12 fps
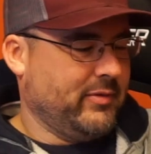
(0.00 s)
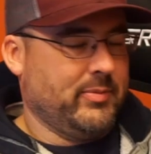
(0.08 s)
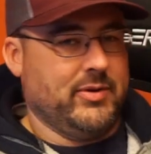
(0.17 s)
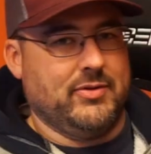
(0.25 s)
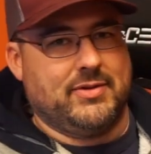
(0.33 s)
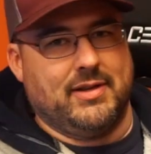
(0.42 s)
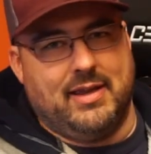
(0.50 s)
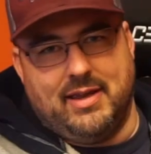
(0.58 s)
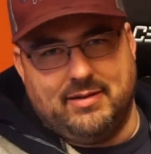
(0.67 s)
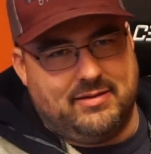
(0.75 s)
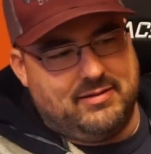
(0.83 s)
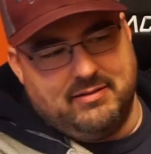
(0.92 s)
abuse and
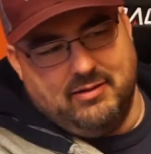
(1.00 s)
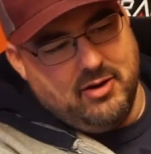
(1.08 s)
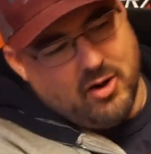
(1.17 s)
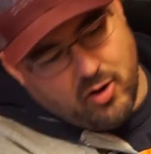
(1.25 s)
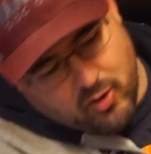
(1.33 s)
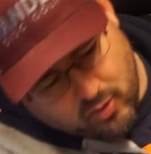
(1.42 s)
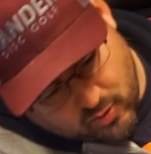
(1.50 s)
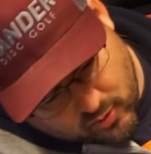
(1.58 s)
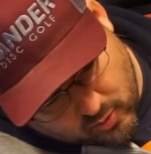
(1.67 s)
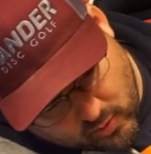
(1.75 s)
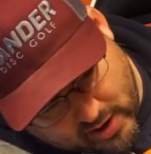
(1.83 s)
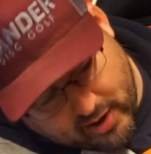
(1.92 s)
has no
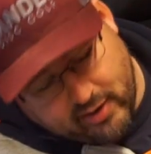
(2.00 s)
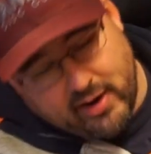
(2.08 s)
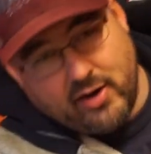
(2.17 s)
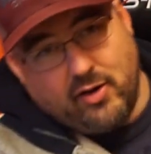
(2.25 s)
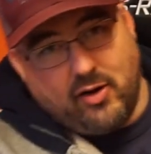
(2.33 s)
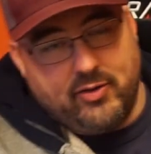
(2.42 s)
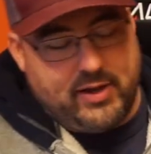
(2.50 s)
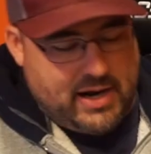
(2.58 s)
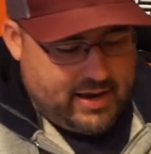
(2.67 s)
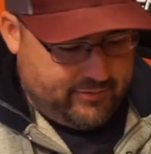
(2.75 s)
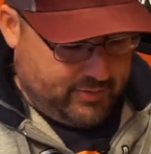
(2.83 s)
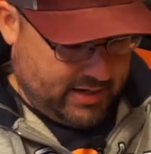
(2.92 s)
wear at all that
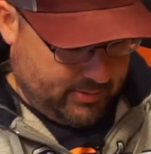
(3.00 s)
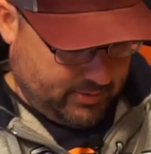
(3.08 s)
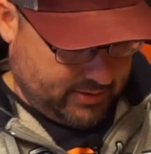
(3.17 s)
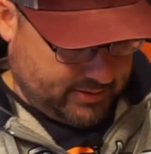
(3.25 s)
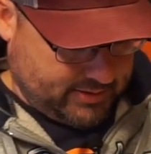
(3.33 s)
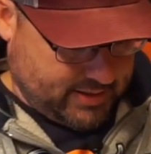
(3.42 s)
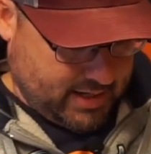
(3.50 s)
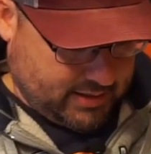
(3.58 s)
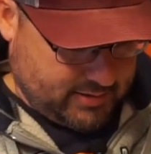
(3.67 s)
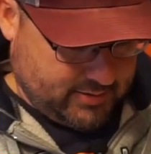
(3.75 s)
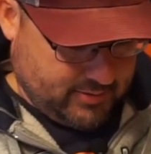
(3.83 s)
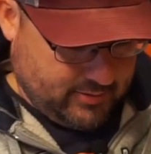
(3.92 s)
I've been able to
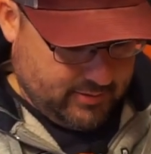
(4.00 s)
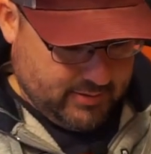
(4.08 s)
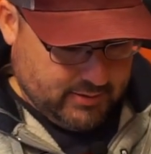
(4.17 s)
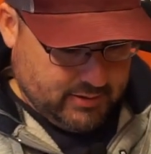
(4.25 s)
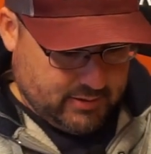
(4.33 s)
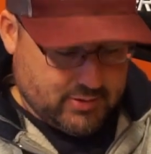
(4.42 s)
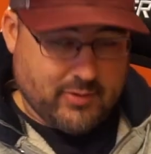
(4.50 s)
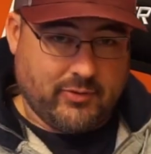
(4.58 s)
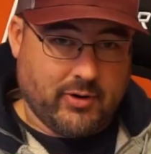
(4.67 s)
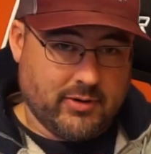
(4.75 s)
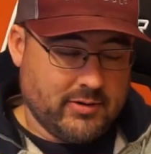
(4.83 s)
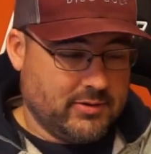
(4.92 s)
detect. So
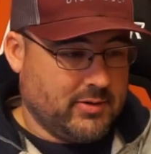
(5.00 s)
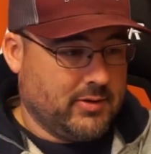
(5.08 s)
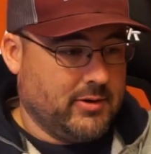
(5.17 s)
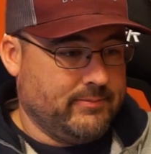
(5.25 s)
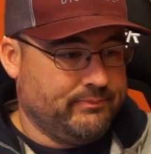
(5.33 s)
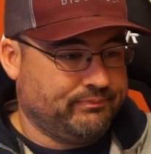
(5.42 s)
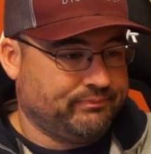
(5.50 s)
far, so good.